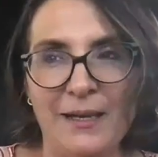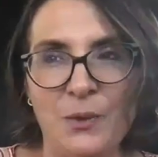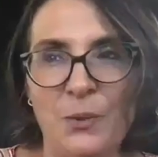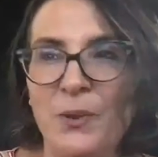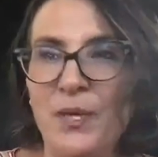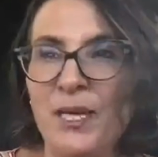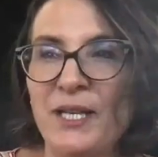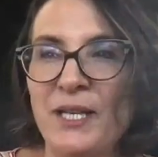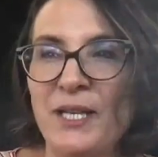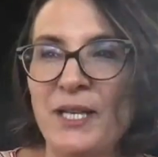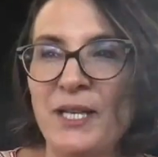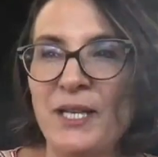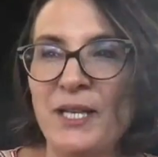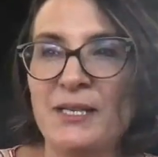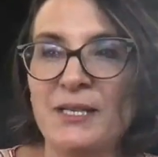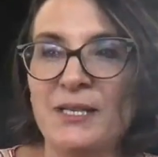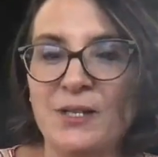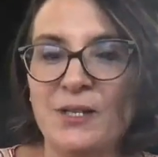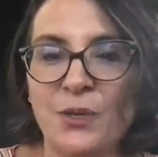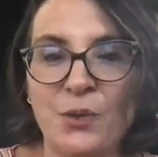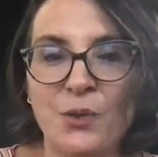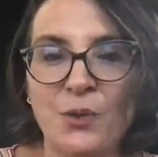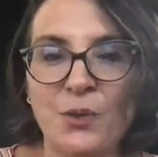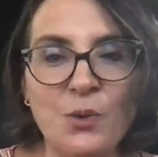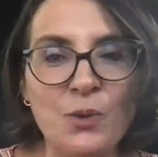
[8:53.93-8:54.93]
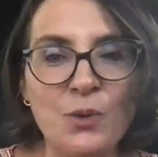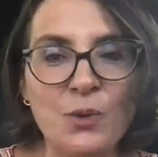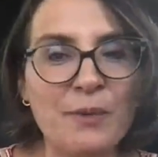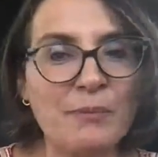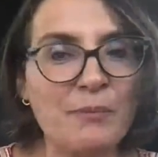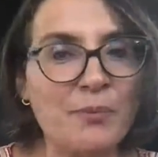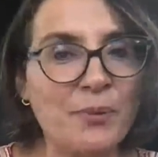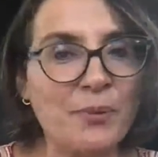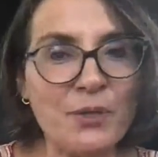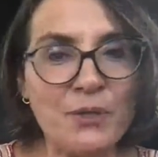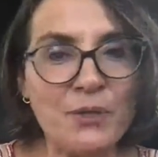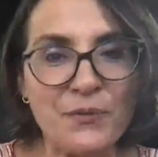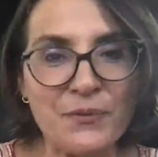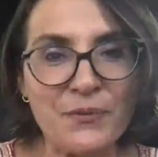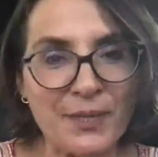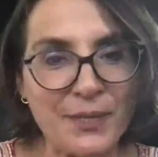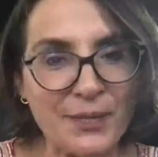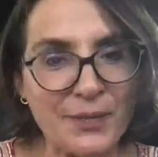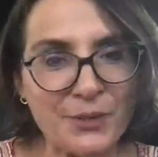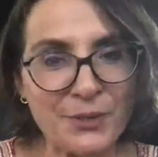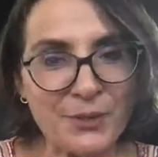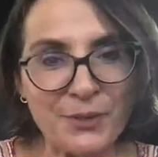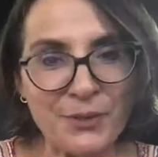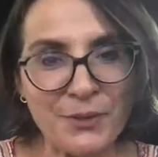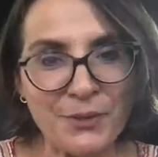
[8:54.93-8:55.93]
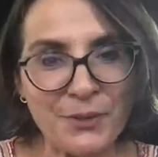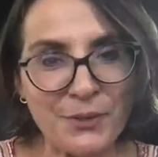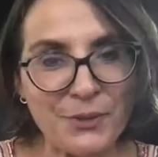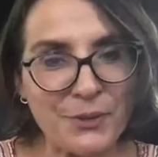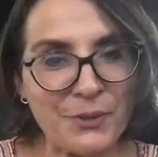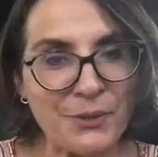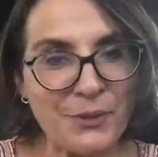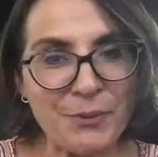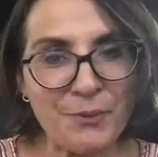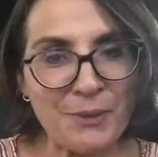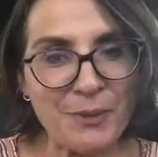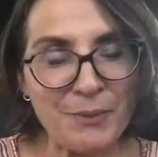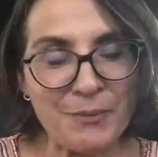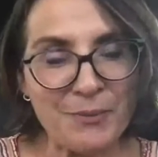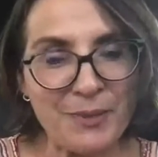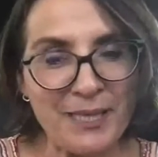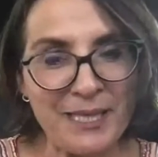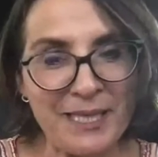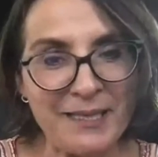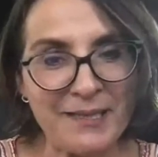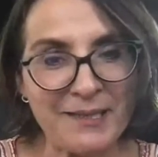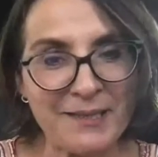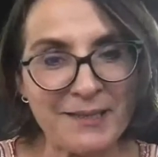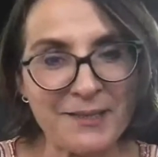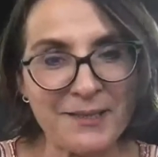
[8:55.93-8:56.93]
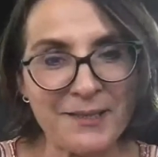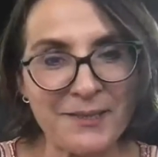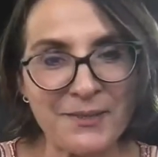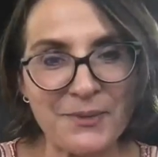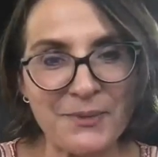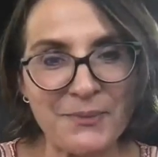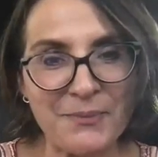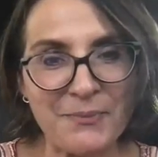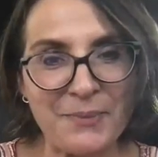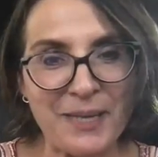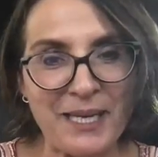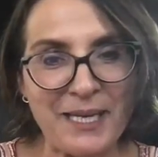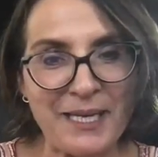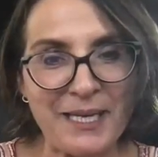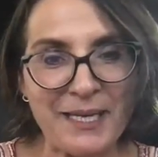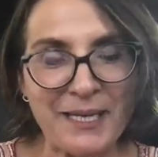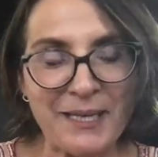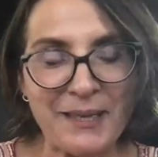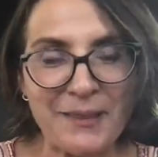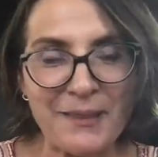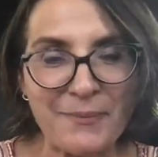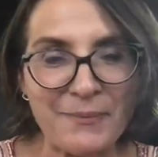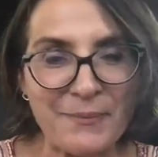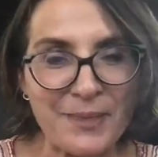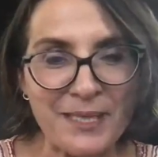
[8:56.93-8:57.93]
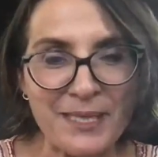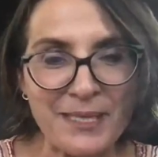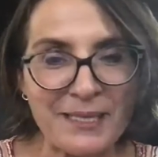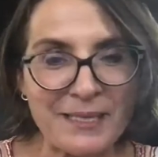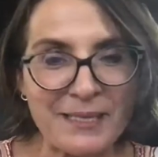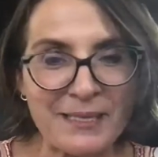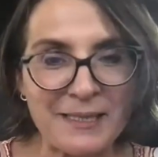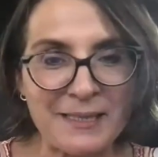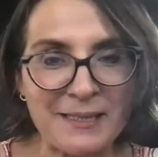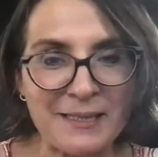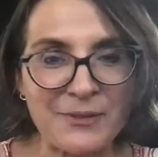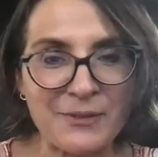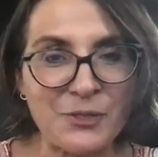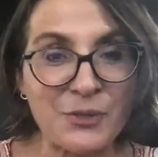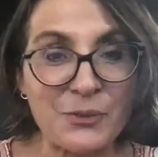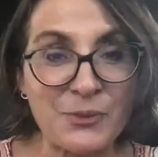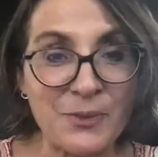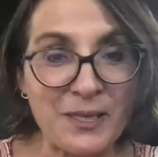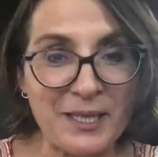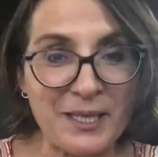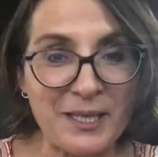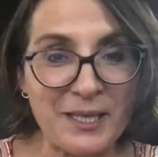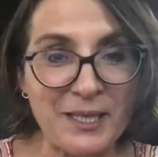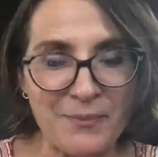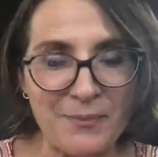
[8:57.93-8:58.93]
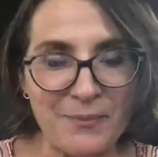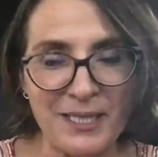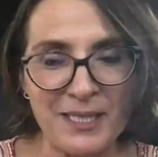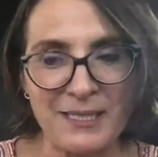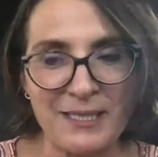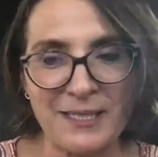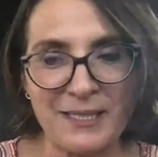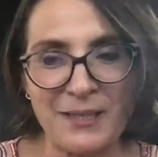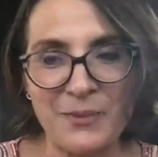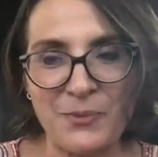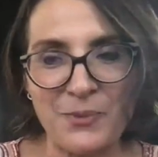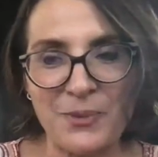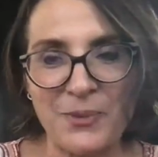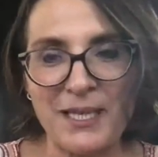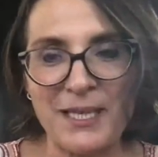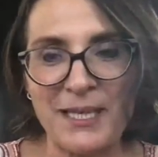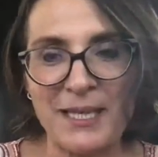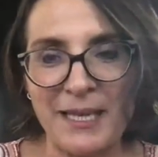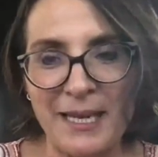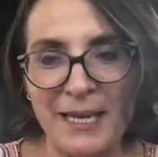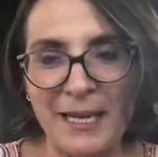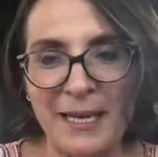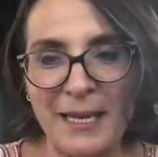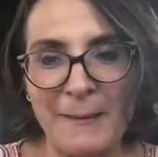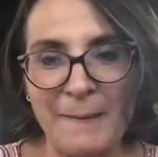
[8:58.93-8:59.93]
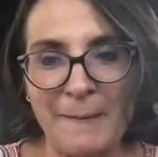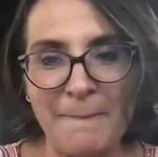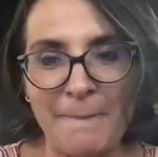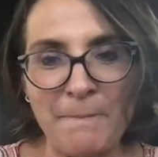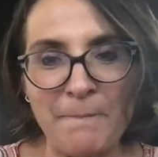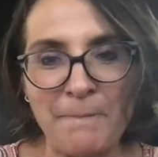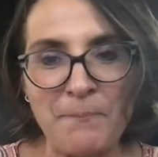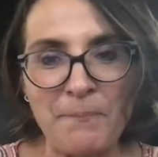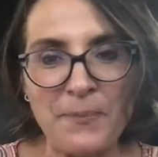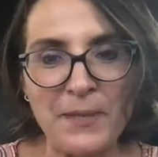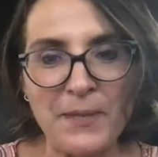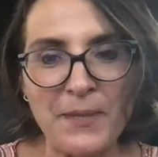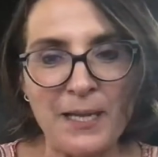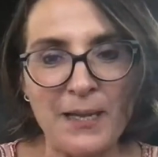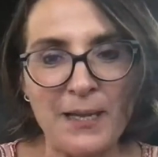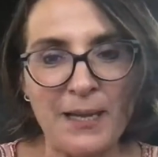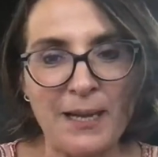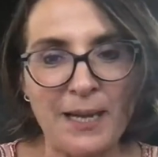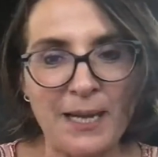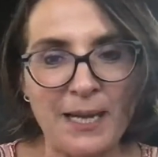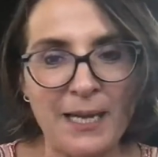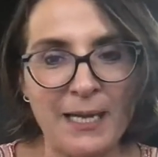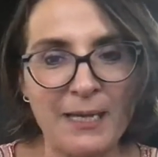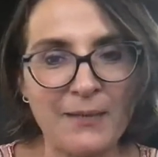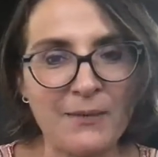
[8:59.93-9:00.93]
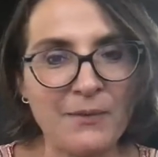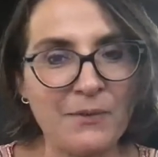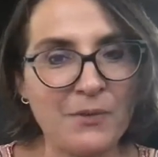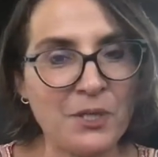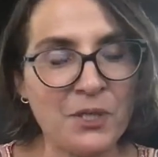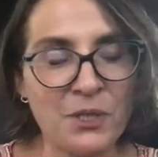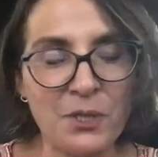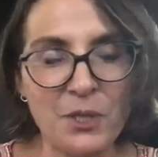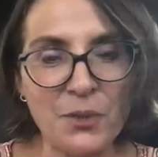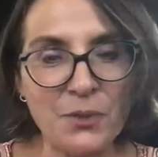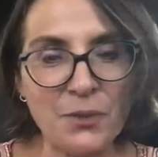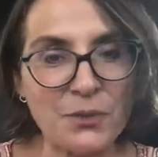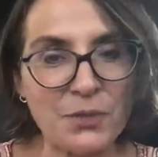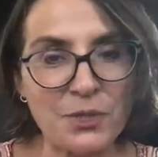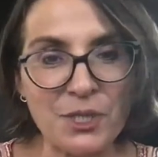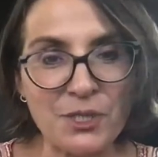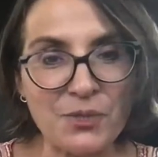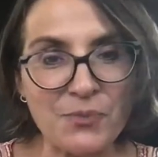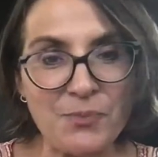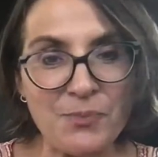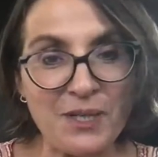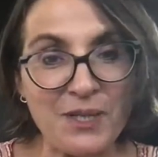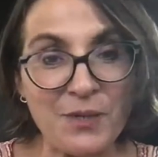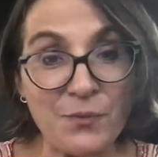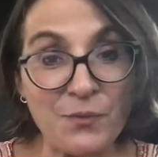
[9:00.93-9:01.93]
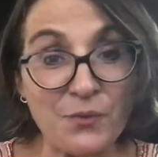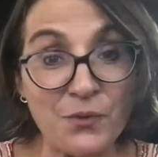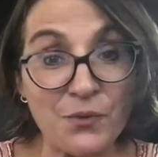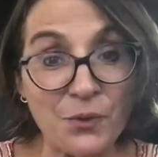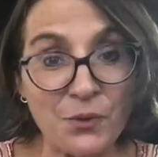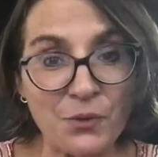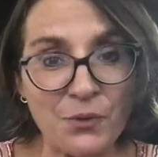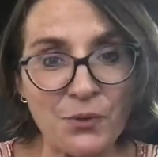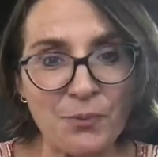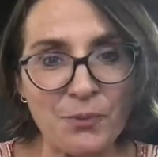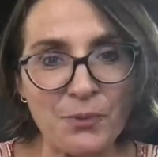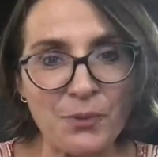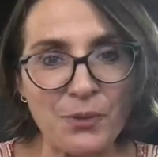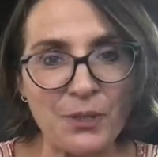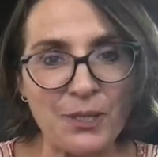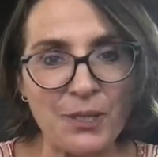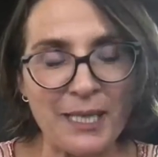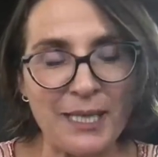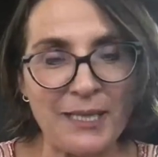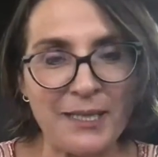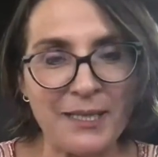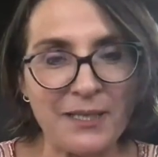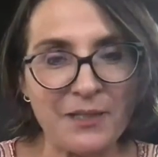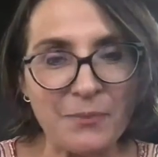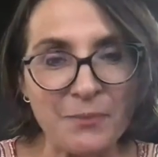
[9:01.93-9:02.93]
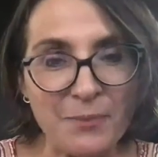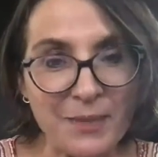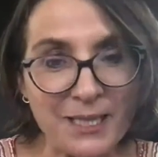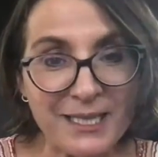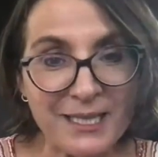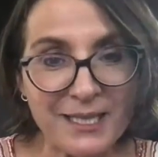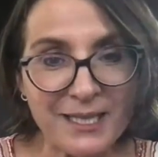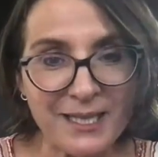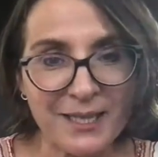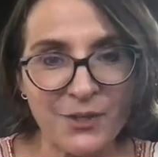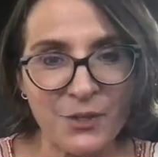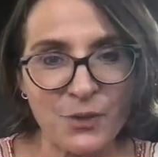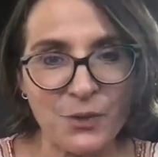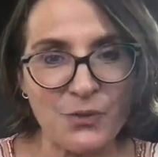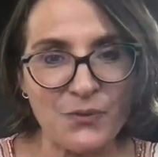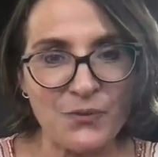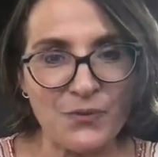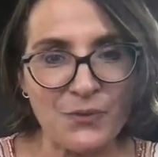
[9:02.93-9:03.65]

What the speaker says: We're just all imperfect human beings making the best, doing the best that we can. And, just being vulnerable and admitting your